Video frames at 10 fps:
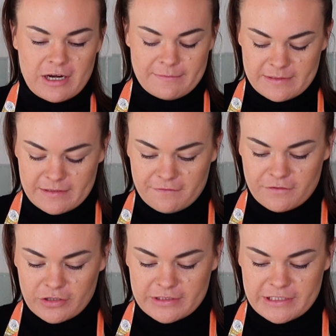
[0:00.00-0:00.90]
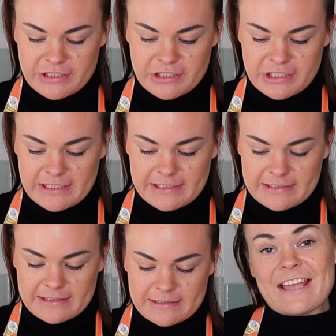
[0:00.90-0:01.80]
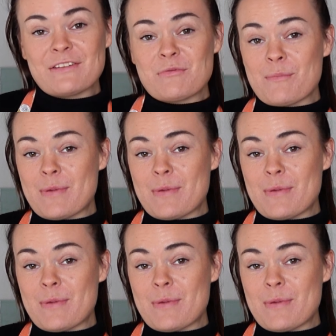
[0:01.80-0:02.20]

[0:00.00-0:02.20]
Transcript: grams of cottage cheese. And then we